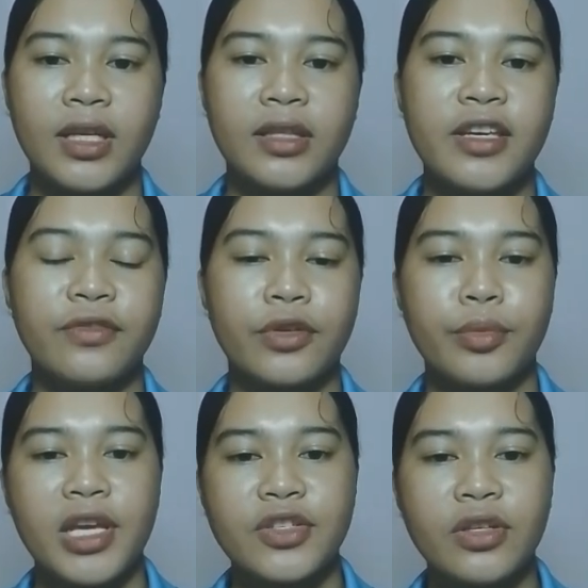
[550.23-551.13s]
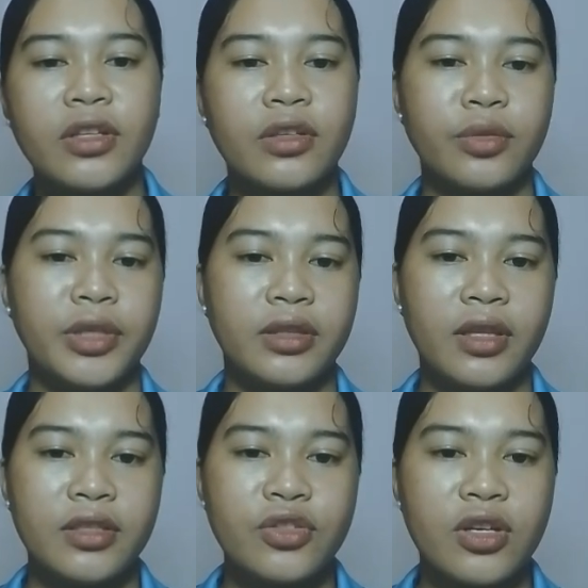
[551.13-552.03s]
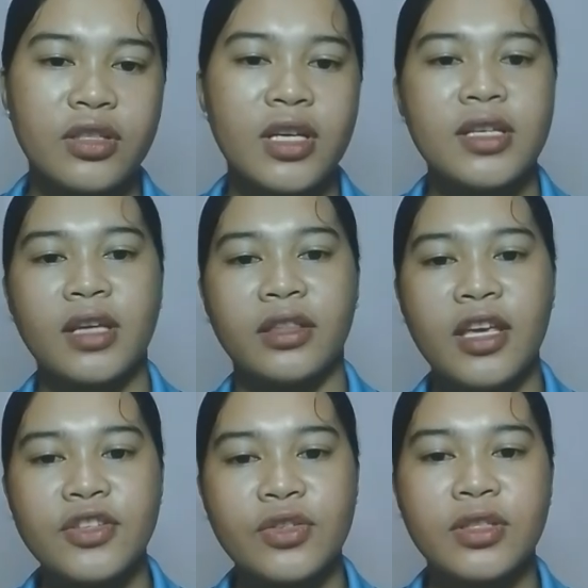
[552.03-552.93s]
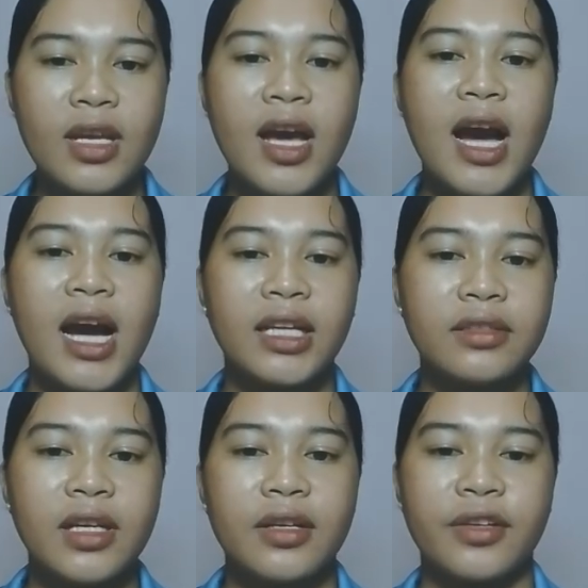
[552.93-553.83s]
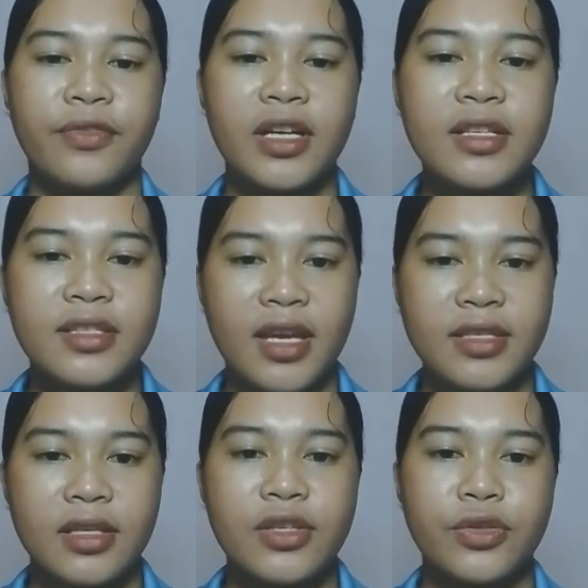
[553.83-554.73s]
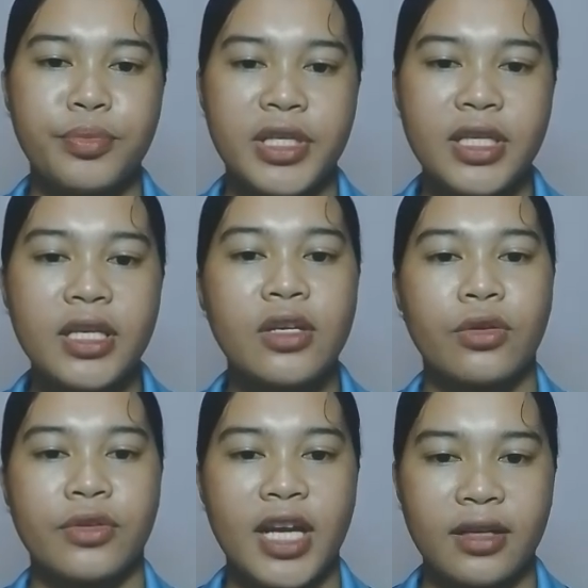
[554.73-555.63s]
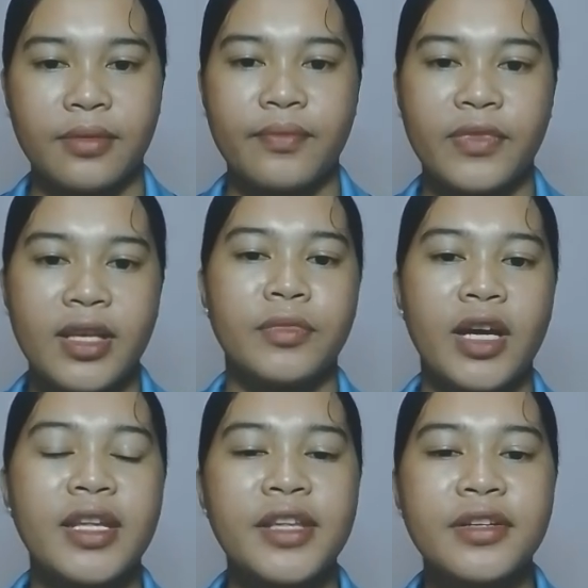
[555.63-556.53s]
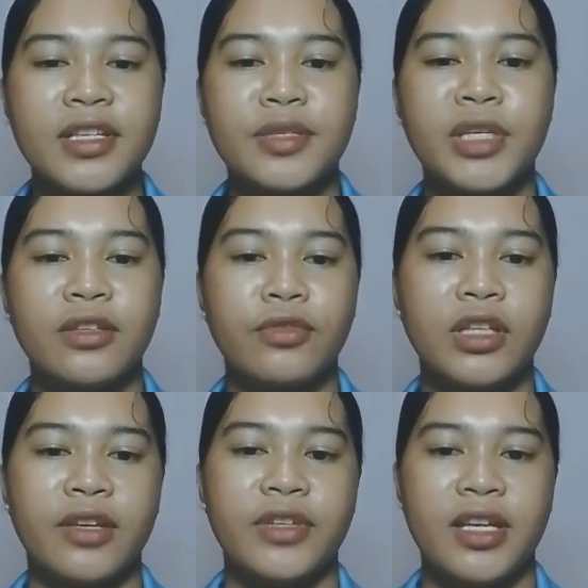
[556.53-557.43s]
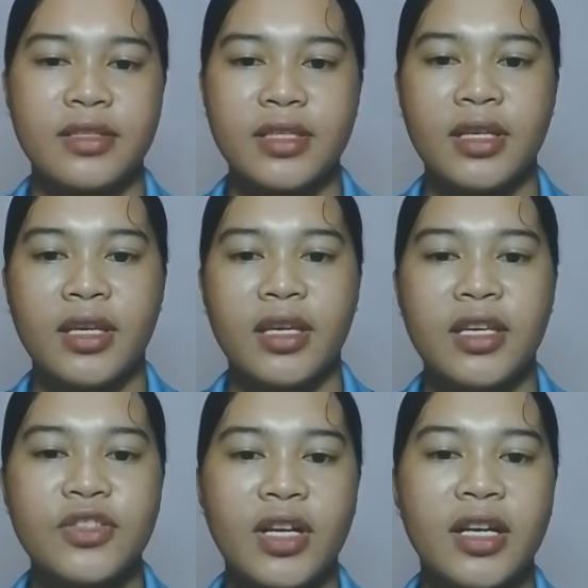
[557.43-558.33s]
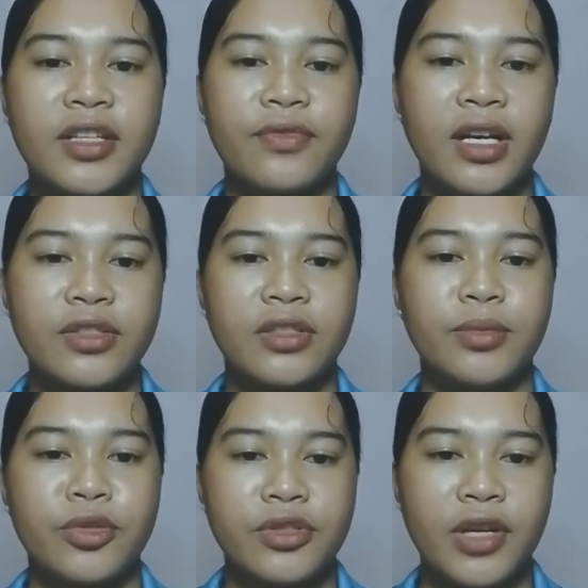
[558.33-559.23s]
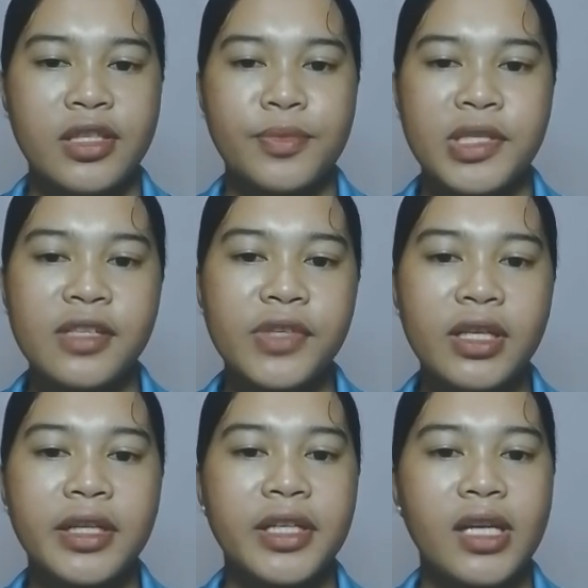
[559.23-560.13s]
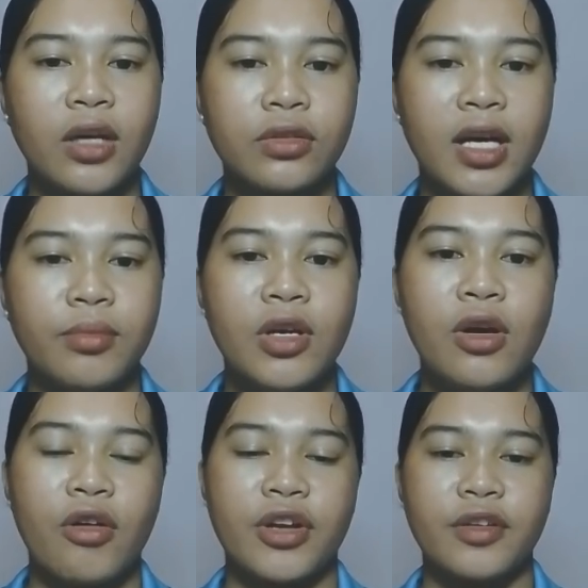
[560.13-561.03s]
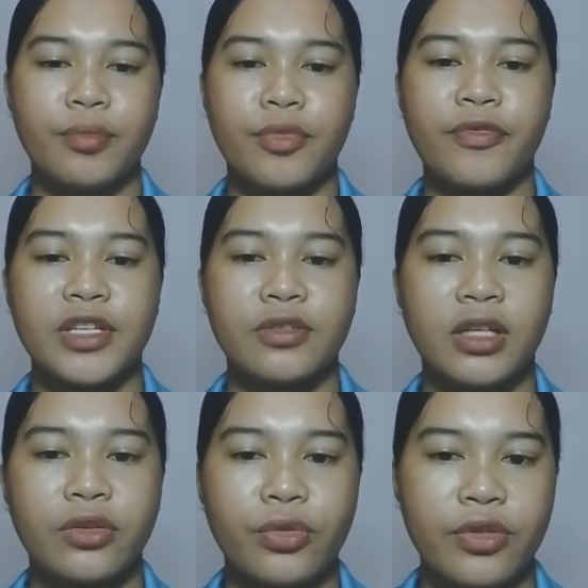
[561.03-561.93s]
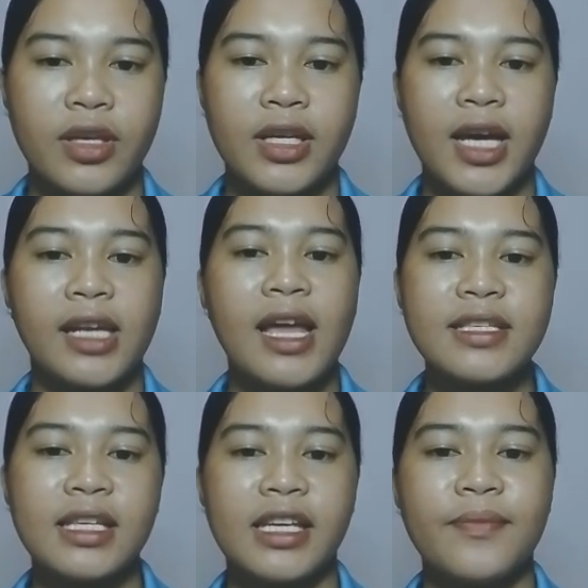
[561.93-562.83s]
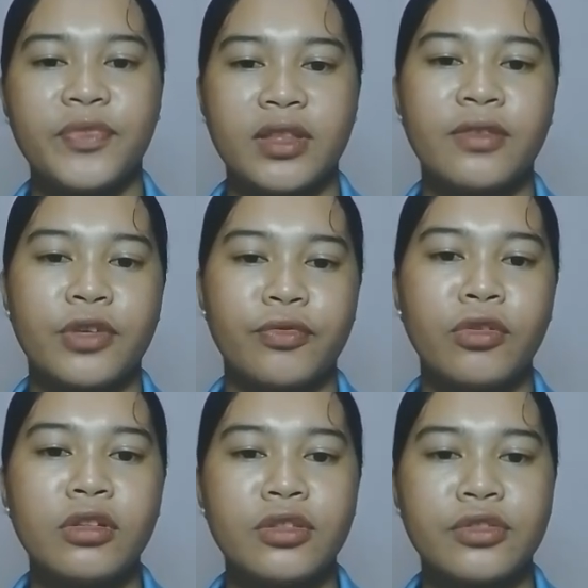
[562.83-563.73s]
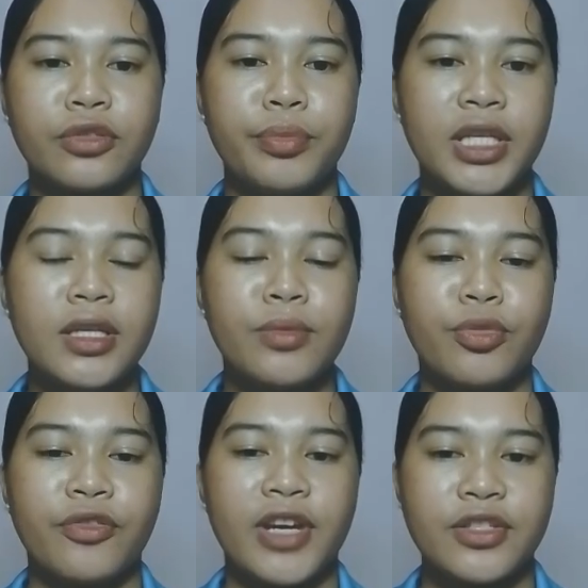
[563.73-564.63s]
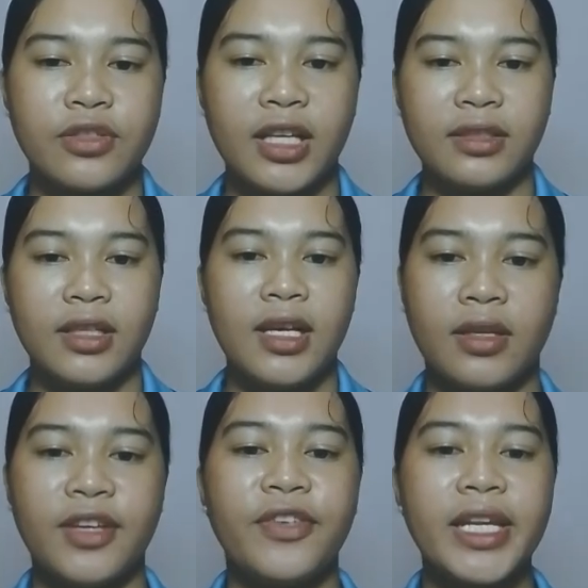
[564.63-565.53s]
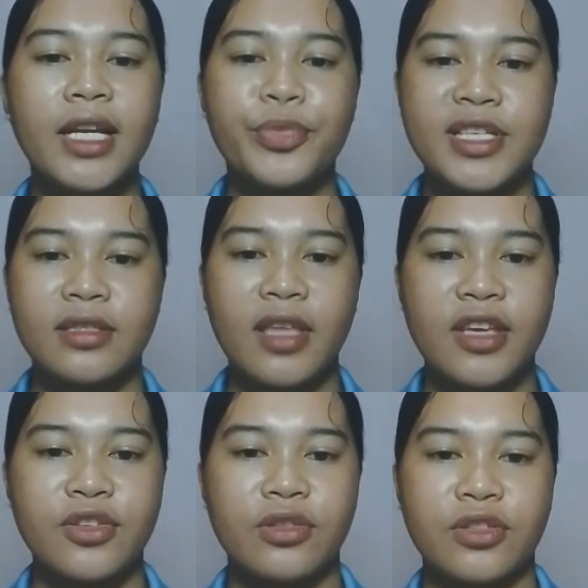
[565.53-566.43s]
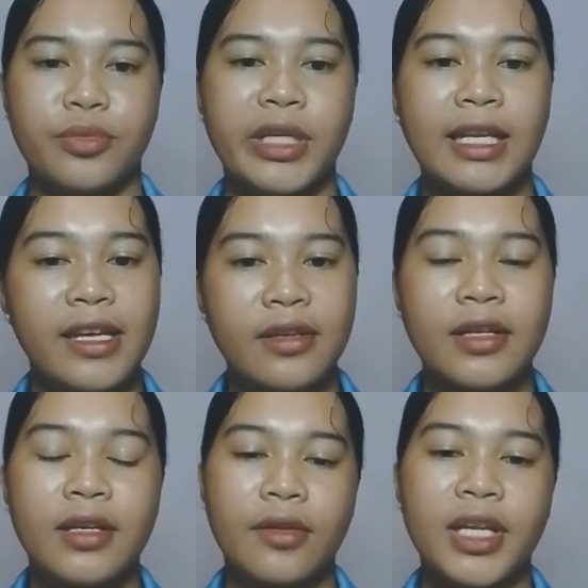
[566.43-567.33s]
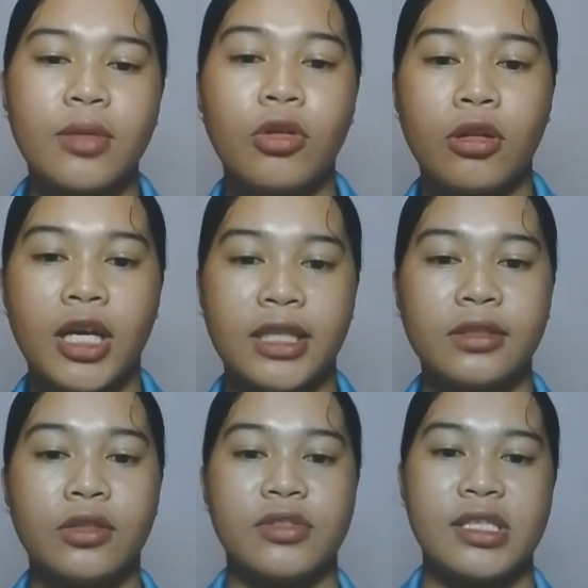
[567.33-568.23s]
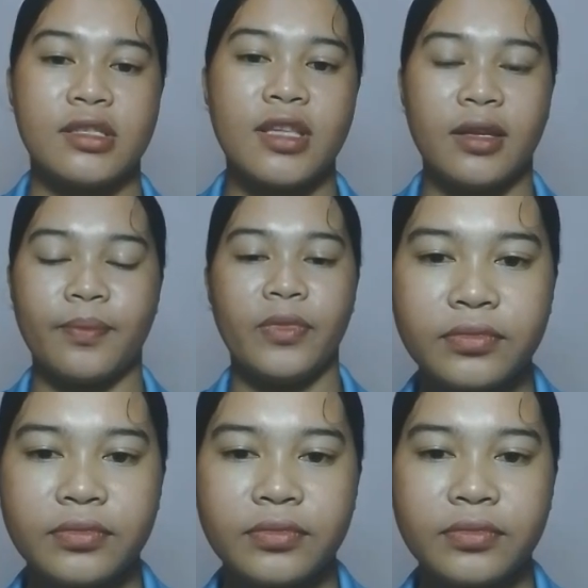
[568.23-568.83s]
The information, documentation, citation, and references should be correct. Another is meaningful evidence. Each artifact should demonstrate specific learning outcome or professional growth. And lastly, the portfolio should be professional. The final presentation should be clear, readable, and consistent.